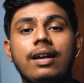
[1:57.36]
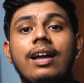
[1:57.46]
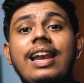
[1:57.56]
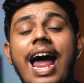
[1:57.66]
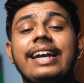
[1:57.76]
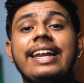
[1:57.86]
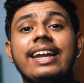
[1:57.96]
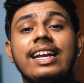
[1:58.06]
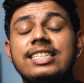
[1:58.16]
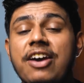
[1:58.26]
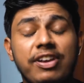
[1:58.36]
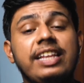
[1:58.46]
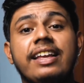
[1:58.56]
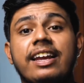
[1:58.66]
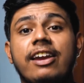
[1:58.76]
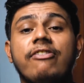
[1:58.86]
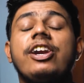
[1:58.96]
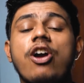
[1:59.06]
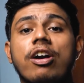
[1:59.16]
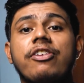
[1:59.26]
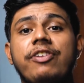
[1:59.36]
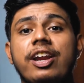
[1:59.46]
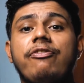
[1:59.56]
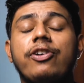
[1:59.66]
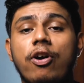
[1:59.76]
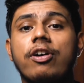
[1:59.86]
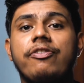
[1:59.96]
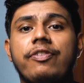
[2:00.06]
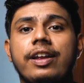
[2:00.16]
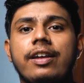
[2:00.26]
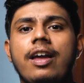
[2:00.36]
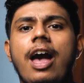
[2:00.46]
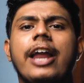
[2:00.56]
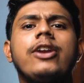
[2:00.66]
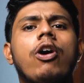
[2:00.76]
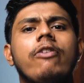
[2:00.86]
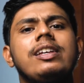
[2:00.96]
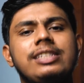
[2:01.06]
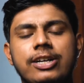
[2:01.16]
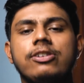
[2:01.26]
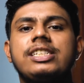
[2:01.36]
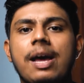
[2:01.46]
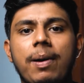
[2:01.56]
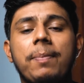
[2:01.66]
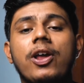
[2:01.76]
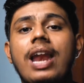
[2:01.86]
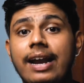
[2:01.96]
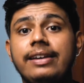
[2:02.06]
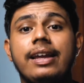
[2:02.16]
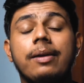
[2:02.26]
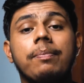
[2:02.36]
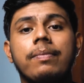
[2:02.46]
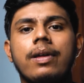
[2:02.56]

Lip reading: Lighting is everything in videography and photography, and you always need to step up your light game.